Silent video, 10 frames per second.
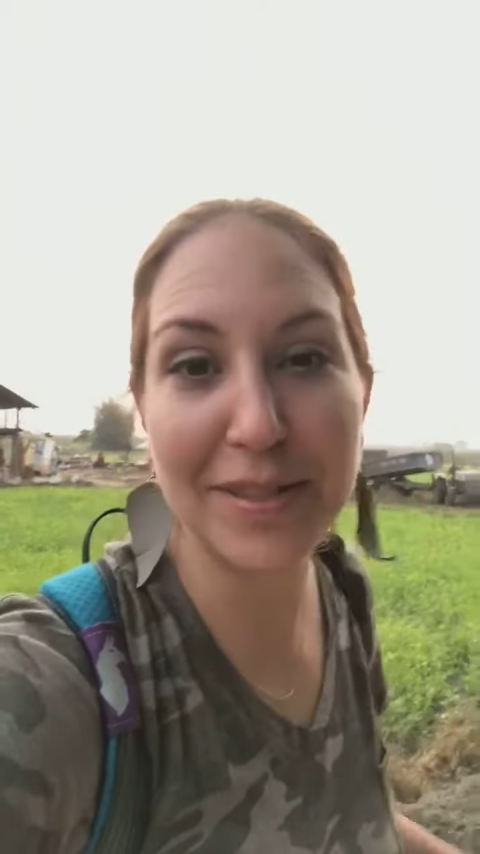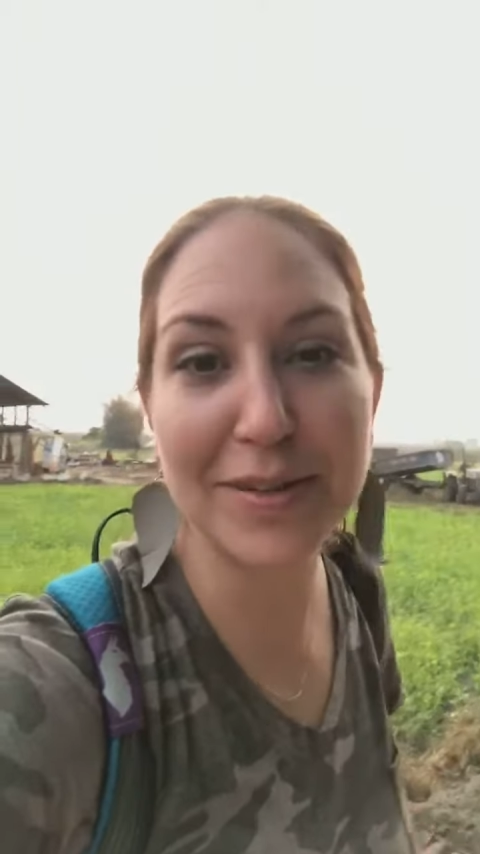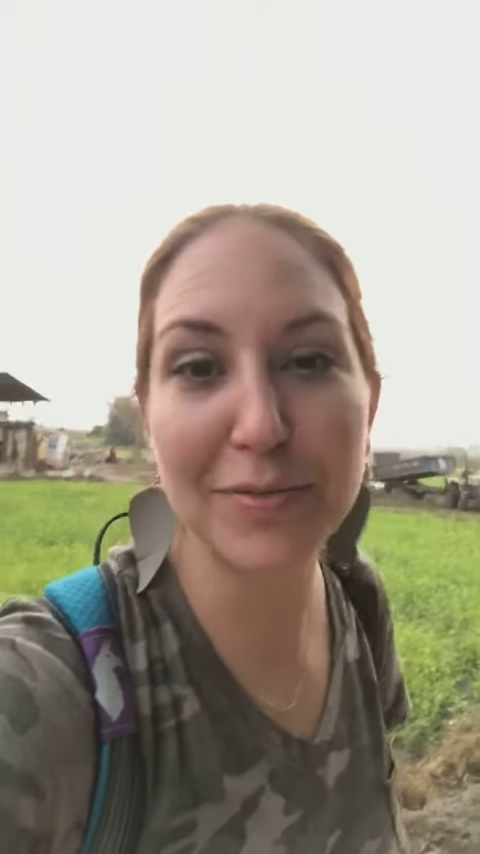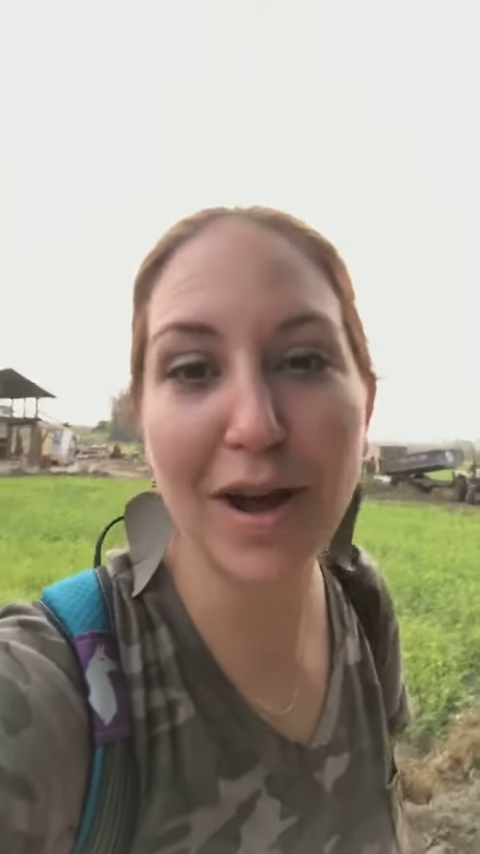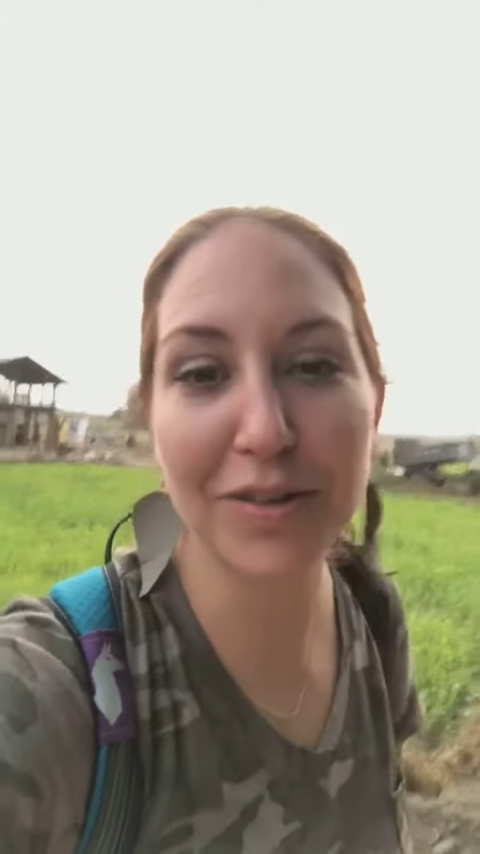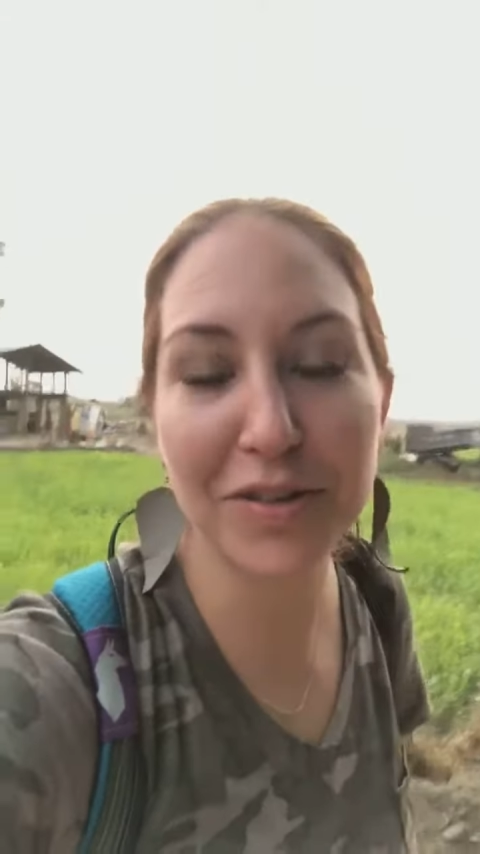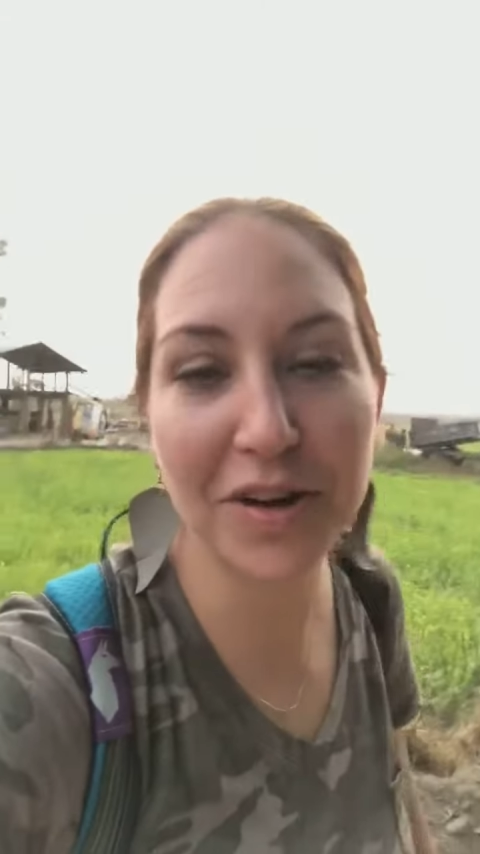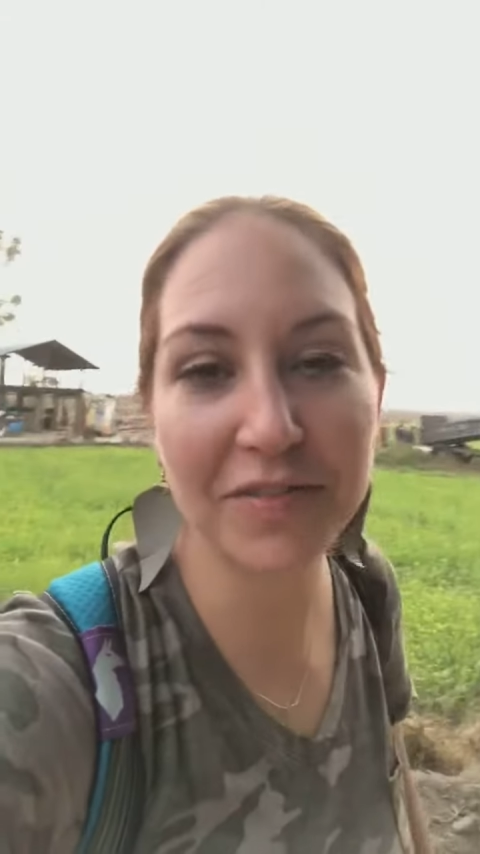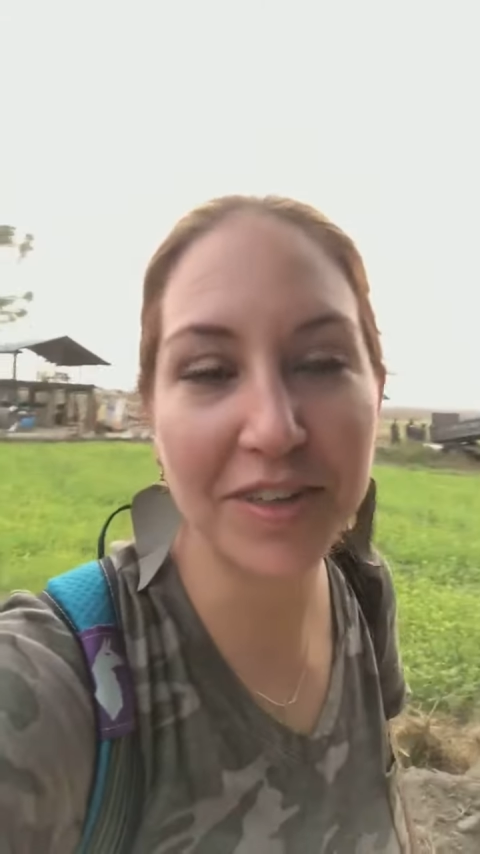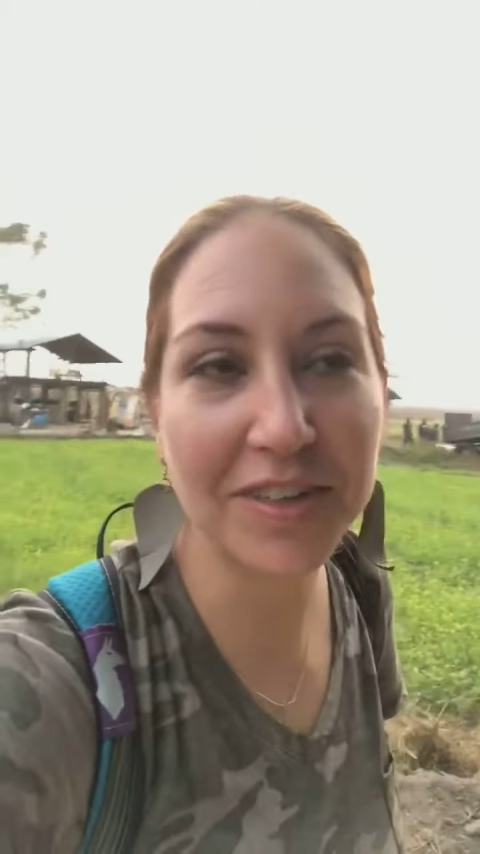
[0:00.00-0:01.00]
this
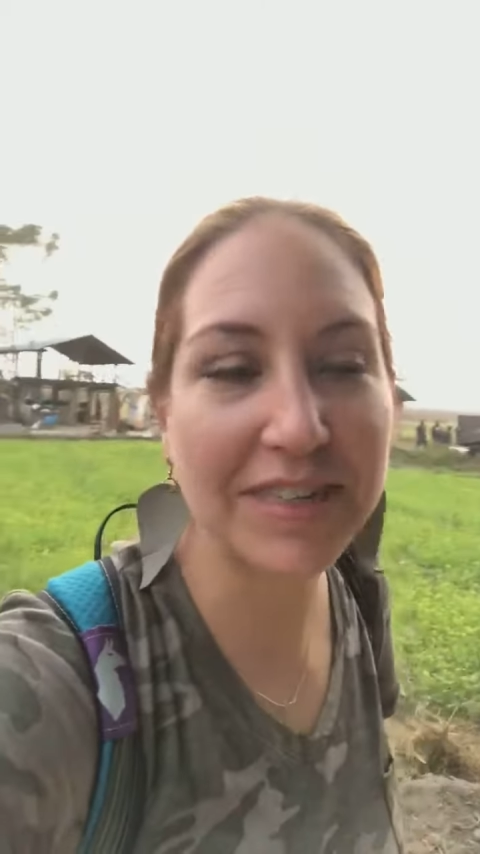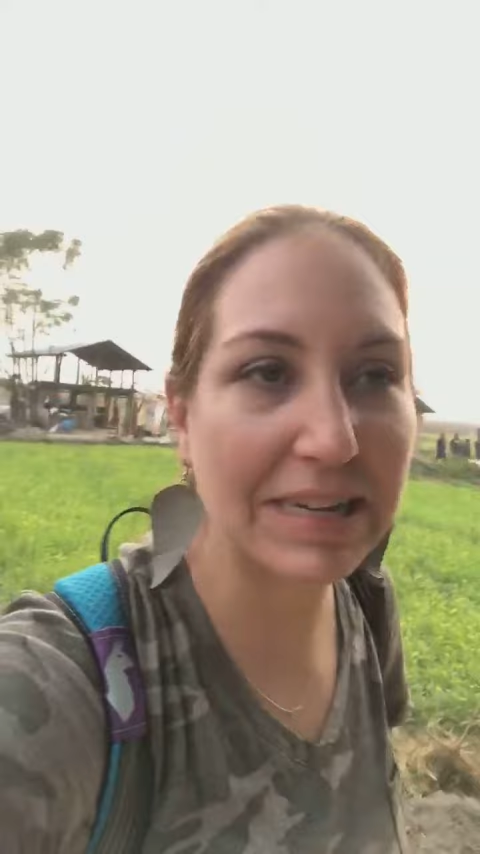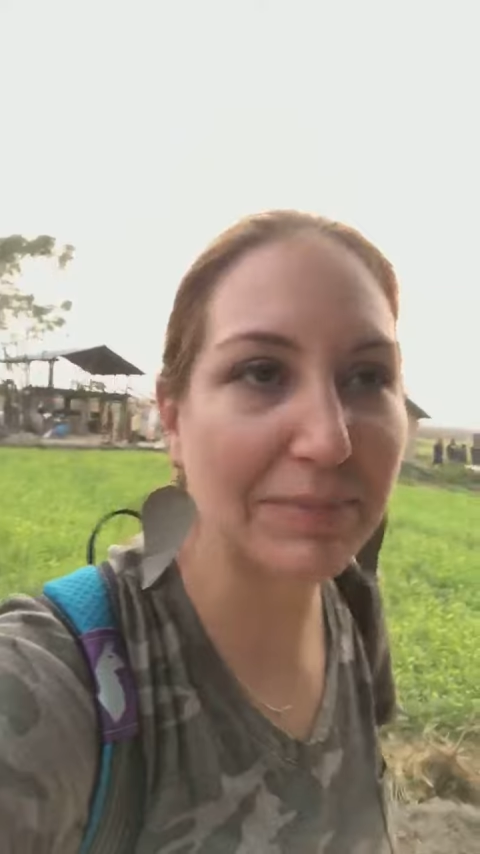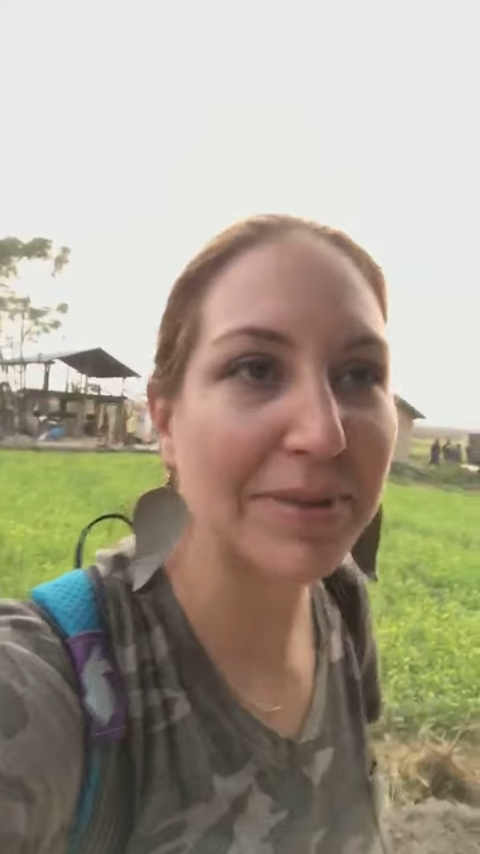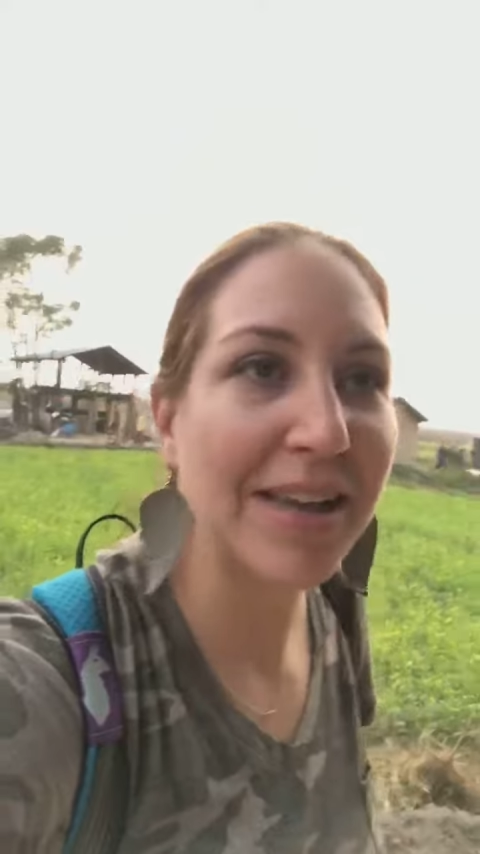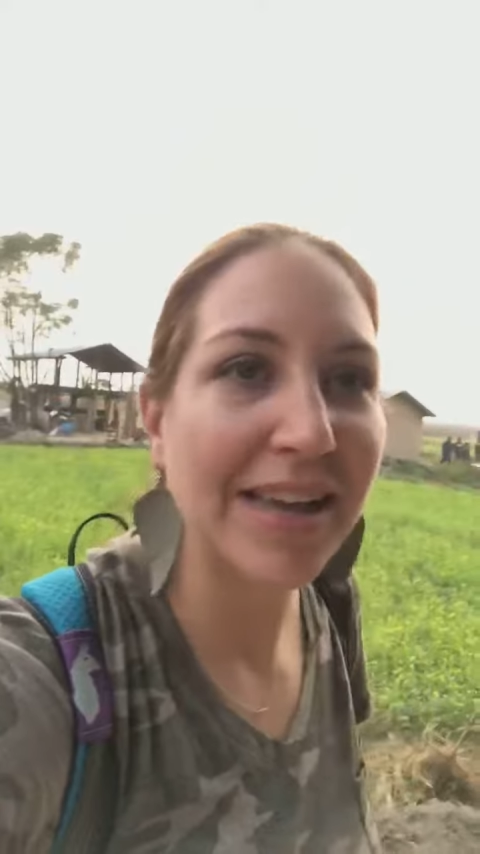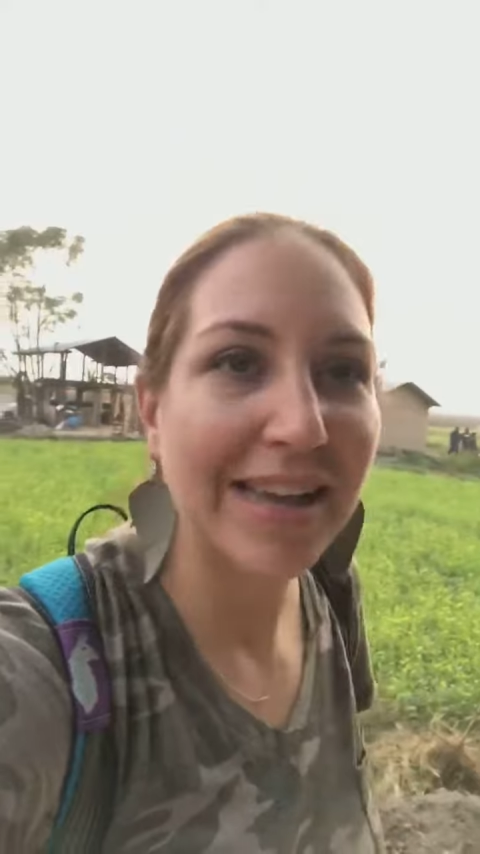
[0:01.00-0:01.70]
Rockstar Field team,